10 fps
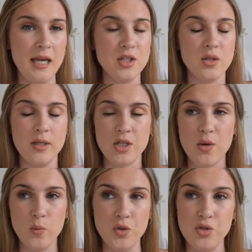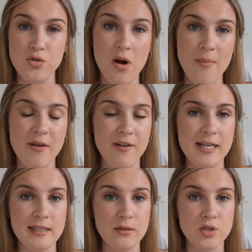so I don't want to dry my face
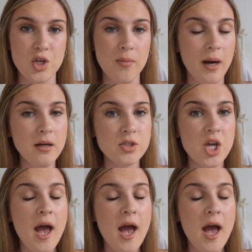out too much.